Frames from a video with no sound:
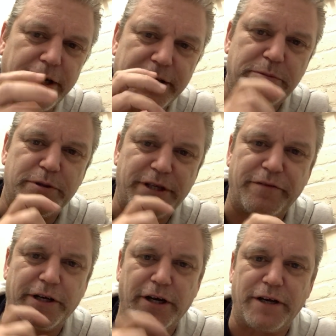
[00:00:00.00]
a
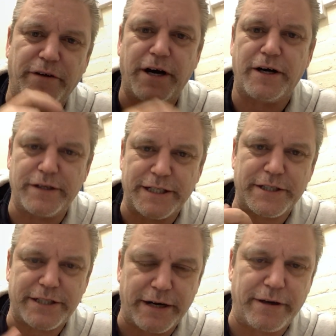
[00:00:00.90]
specific kind of art
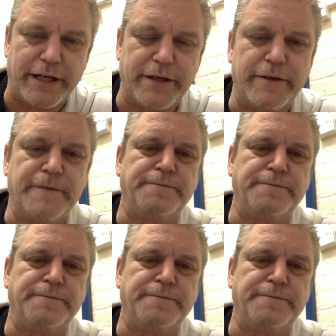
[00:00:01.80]
necessarily.